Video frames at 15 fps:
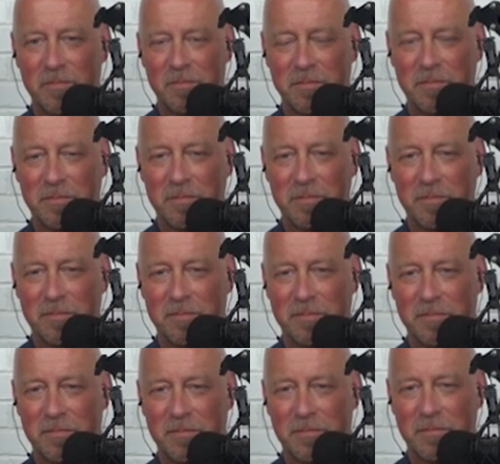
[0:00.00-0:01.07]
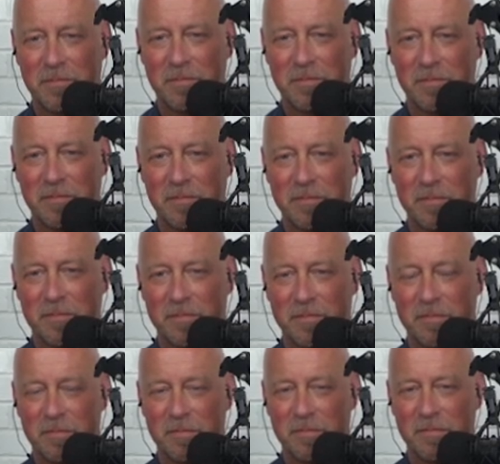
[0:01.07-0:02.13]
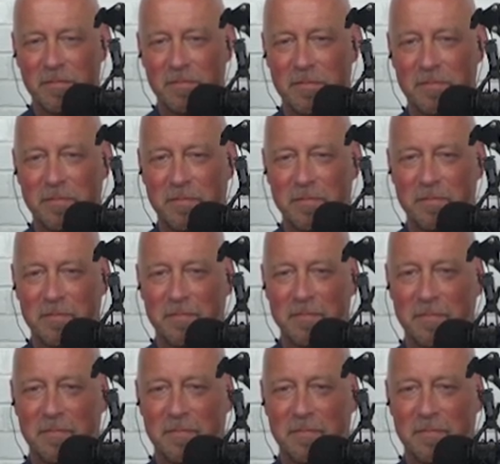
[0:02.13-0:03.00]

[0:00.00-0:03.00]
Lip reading: This person isn't speaking.